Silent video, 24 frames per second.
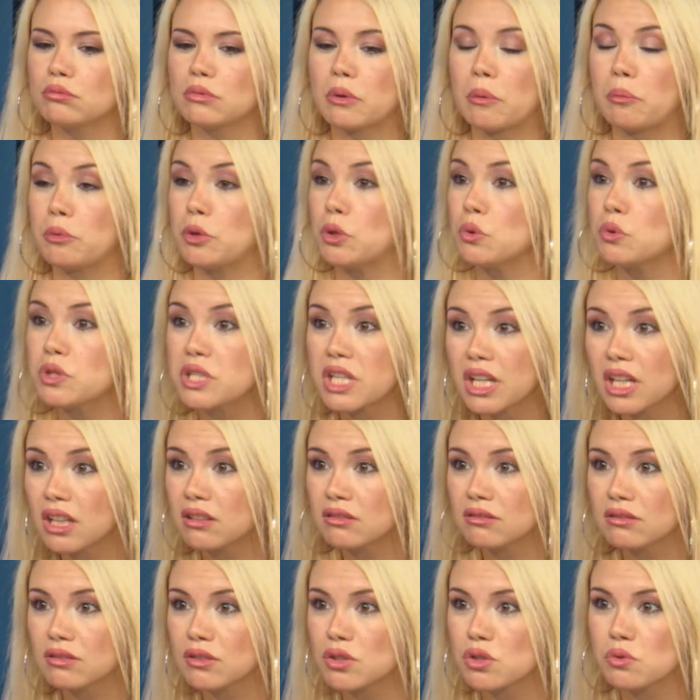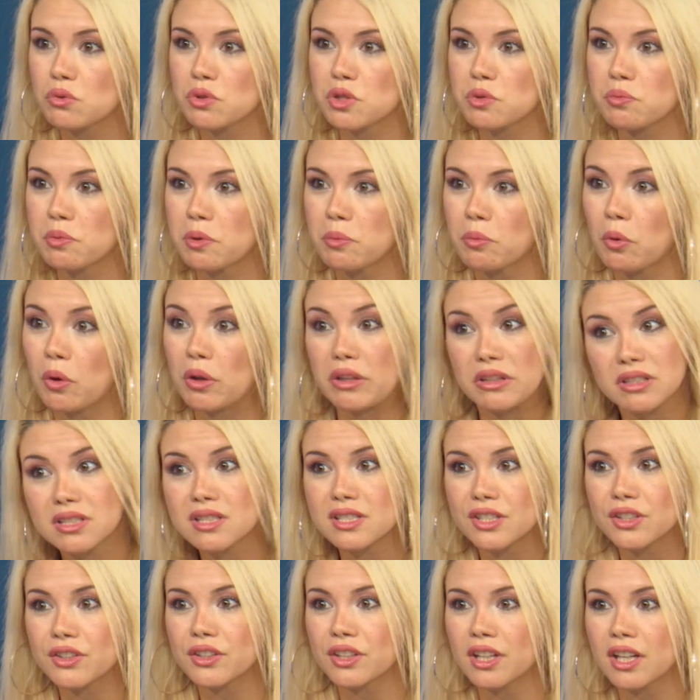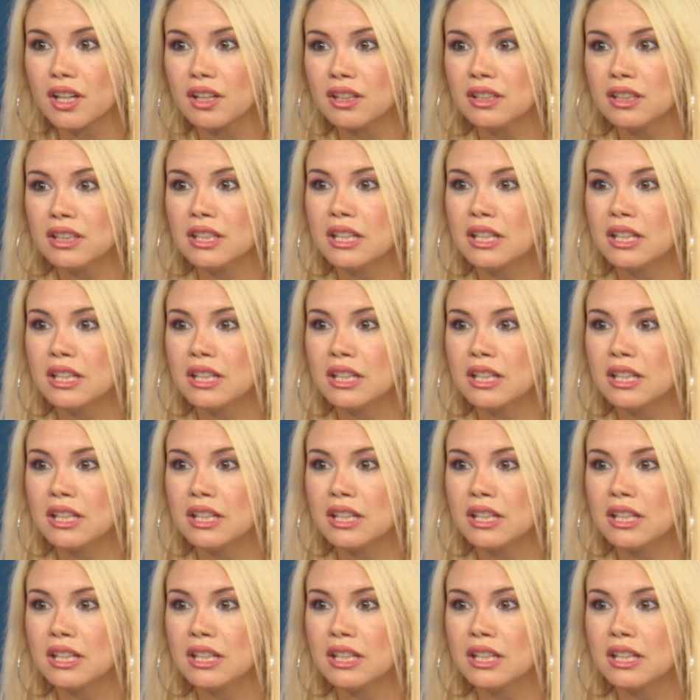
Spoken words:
abusing the Jewish people in Syria,